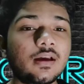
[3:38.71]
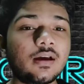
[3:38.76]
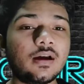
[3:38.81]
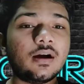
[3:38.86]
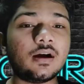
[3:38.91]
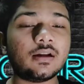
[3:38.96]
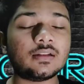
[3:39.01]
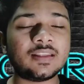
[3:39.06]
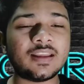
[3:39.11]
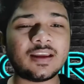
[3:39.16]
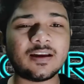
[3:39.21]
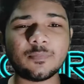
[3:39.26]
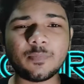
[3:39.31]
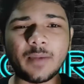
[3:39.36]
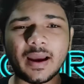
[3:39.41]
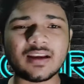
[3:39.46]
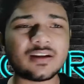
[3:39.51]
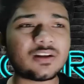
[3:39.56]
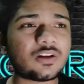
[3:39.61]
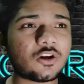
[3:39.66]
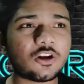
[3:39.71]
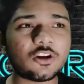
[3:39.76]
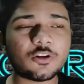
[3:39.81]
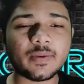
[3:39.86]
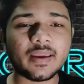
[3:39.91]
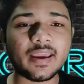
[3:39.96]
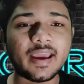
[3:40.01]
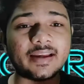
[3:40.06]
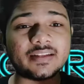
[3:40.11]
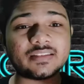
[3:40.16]
there might not
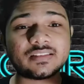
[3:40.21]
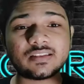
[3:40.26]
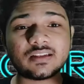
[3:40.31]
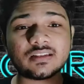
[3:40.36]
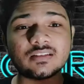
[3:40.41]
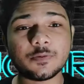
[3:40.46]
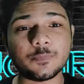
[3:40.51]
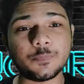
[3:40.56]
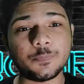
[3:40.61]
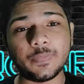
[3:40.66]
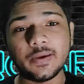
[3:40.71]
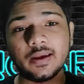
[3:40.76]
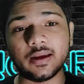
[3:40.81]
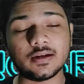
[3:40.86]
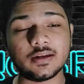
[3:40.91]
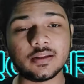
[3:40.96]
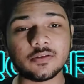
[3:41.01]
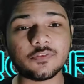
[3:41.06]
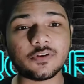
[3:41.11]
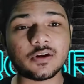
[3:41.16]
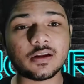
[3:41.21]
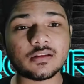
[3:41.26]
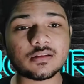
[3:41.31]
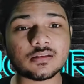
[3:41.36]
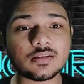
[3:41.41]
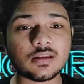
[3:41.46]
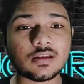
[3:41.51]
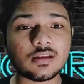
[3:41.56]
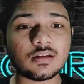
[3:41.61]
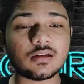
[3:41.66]
be as such a big
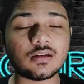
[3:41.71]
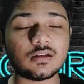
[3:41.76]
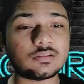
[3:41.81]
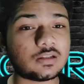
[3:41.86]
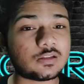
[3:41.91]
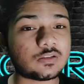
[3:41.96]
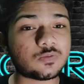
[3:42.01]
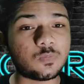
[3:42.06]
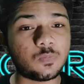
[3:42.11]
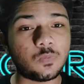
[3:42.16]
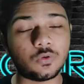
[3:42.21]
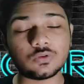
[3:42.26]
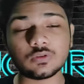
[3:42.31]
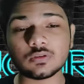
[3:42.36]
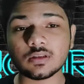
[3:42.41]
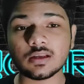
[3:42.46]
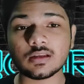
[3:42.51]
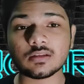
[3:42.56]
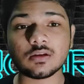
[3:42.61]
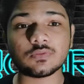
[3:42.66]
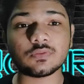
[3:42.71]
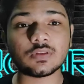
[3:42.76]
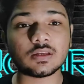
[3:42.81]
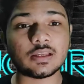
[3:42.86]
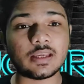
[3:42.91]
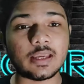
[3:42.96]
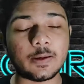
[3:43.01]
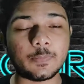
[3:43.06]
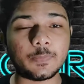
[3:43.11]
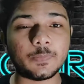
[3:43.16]
difference in the smoothness of the
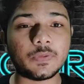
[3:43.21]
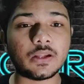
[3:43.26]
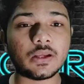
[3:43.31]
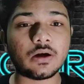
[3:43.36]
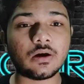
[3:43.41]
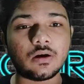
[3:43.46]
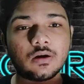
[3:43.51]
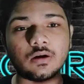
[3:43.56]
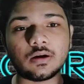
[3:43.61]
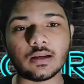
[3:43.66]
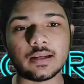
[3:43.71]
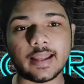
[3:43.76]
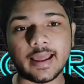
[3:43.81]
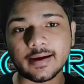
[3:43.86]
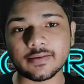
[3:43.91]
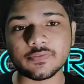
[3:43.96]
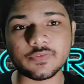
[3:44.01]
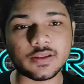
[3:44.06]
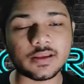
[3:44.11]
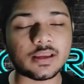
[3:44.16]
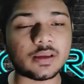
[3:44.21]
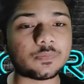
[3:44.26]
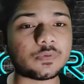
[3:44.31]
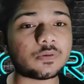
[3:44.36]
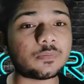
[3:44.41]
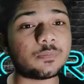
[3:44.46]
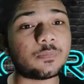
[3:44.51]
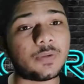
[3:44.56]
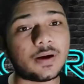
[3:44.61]
gameplay or lag-free gaming,